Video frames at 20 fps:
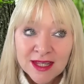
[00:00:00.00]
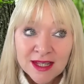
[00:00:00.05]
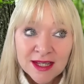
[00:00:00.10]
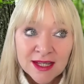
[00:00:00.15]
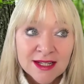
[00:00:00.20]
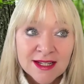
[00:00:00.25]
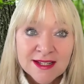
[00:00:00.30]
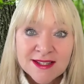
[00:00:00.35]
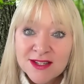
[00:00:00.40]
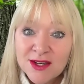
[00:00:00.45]

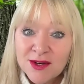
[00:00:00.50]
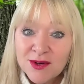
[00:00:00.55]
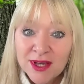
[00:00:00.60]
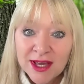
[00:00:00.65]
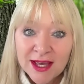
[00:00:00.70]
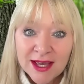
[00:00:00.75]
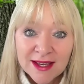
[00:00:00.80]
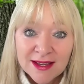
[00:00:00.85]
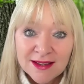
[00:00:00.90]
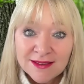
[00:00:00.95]
And it's
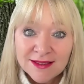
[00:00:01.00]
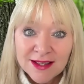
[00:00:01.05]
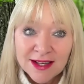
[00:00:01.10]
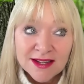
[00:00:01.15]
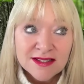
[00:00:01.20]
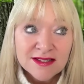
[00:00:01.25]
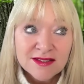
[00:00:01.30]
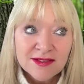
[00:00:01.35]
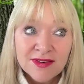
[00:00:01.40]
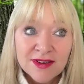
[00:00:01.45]
okay. I
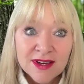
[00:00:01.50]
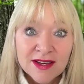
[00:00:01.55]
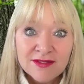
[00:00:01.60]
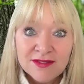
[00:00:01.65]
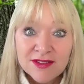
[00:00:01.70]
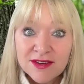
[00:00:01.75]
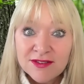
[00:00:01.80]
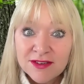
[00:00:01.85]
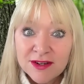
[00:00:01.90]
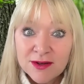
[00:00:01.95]

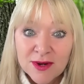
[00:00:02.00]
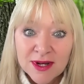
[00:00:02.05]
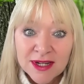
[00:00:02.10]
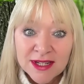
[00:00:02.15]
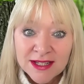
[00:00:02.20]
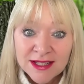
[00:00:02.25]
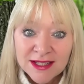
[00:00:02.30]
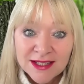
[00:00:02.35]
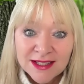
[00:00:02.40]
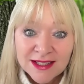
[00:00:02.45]
survived
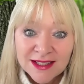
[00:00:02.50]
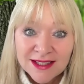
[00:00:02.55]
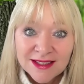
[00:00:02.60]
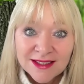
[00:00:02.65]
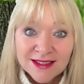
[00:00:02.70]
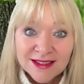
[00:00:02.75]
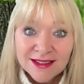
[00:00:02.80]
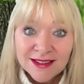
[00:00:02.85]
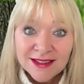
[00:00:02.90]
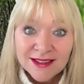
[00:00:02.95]
everyone.
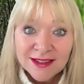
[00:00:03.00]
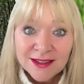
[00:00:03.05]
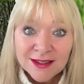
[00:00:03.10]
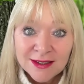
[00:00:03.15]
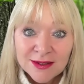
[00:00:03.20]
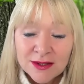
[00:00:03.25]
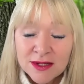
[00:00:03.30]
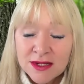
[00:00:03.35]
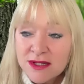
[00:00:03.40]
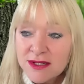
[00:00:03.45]

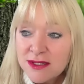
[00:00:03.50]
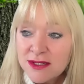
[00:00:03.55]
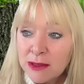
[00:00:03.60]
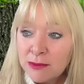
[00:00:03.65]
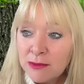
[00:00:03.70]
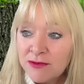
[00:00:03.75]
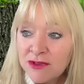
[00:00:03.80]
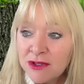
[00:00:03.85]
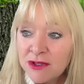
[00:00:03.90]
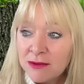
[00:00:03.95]

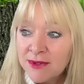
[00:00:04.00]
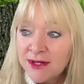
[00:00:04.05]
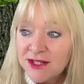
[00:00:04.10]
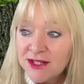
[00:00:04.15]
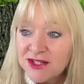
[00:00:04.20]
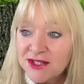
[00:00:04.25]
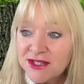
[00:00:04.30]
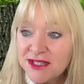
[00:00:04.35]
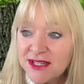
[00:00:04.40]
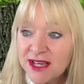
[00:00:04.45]
Some of them I
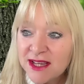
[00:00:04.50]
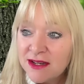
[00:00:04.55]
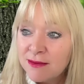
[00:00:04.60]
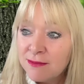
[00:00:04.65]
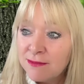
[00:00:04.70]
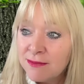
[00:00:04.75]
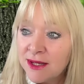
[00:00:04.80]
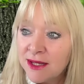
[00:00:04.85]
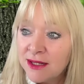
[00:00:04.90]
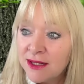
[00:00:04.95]
just stayed
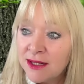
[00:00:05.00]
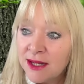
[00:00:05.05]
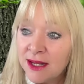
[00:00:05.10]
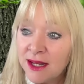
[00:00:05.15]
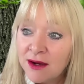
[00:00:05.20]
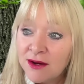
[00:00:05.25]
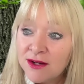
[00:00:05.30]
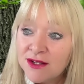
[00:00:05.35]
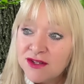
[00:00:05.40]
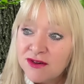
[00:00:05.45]
in bed and
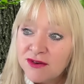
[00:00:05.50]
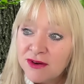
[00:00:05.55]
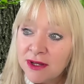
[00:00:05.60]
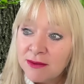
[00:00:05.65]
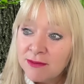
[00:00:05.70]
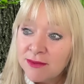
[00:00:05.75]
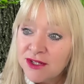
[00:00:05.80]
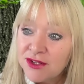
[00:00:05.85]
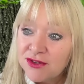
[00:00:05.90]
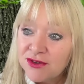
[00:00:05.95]
ate ice
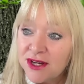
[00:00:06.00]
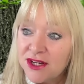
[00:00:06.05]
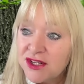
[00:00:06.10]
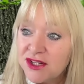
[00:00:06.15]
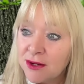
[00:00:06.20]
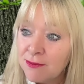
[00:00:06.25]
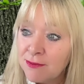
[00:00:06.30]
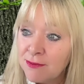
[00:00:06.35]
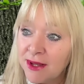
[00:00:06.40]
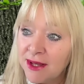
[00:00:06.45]
cream and drank
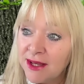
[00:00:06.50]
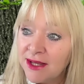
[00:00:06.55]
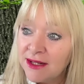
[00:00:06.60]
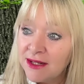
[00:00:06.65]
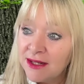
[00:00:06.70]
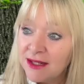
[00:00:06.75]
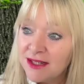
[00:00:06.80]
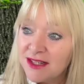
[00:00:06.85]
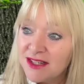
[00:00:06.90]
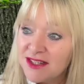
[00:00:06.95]

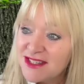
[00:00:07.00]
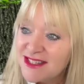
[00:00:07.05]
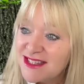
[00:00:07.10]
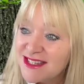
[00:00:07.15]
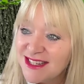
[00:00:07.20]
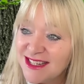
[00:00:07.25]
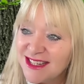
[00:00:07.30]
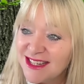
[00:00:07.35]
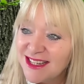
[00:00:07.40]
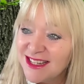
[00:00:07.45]
champagne and
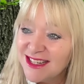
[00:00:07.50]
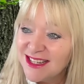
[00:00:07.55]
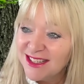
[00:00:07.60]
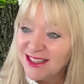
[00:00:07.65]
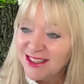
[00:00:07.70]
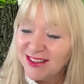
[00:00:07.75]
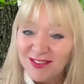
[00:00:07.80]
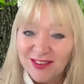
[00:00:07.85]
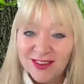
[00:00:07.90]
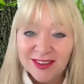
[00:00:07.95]
just
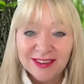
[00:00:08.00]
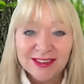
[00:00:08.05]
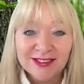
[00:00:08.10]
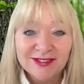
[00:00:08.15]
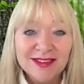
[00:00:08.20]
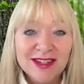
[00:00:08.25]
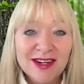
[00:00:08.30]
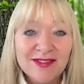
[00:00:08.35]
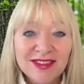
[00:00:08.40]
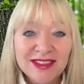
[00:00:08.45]
watched
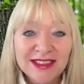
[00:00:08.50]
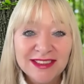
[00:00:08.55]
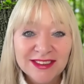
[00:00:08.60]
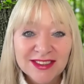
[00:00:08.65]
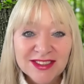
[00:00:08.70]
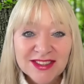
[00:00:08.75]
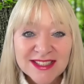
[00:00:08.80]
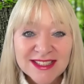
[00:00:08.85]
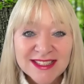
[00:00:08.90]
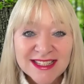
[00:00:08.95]
rubbish
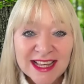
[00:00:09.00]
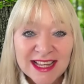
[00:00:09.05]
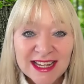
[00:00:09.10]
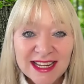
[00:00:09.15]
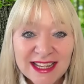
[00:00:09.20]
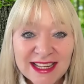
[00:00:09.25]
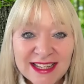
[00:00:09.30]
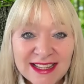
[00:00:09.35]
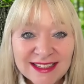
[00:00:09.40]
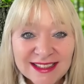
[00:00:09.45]
on the
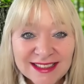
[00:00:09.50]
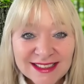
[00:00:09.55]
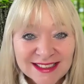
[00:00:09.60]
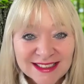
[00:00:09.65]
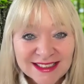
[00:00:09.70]
telly.